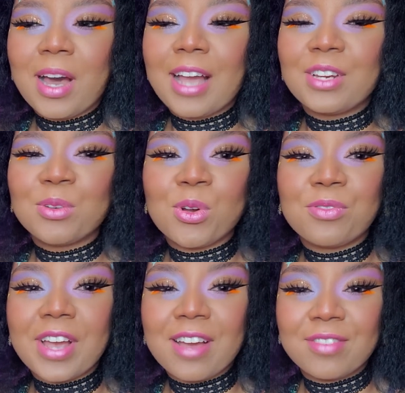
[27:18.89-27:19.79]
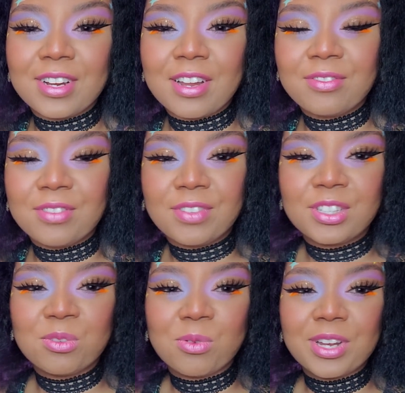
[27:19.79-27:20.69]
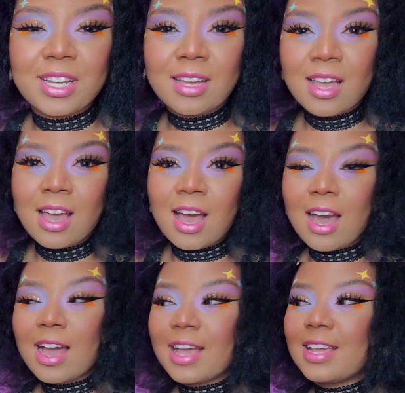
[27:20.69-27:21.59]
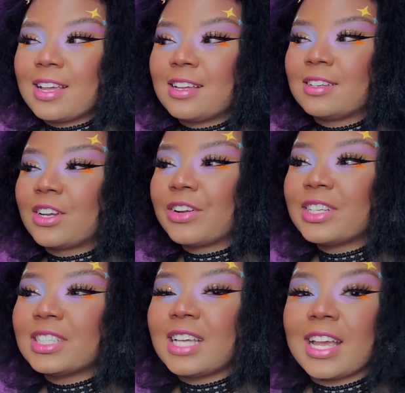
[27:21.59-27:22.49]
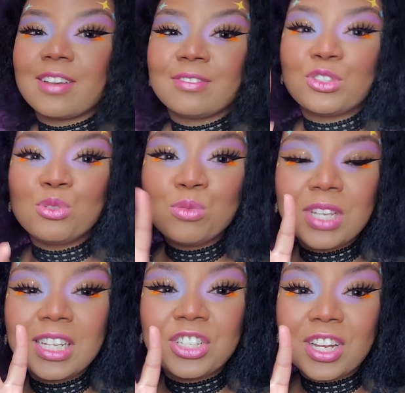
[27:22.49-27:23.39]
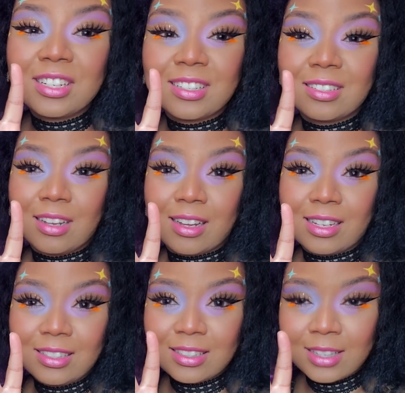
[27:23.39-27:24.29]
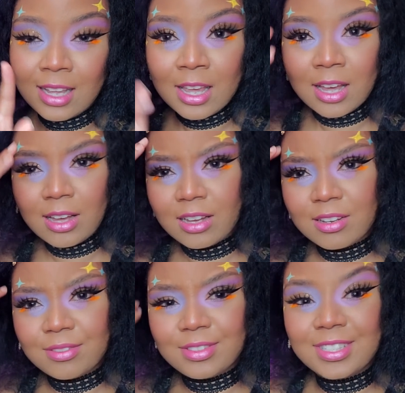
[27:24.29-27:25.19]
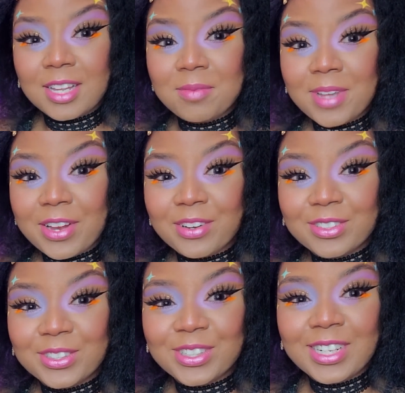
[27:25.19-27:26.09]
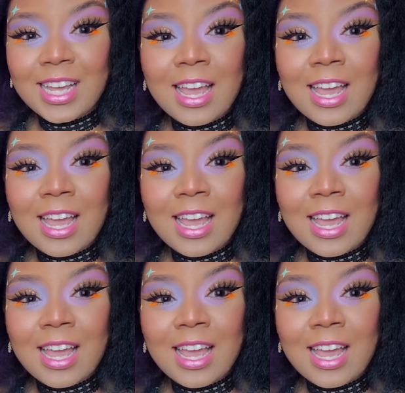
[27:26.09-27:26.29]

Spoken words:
I don't know if I have enough inventory. Currently I have 2 keychain designs of the same character.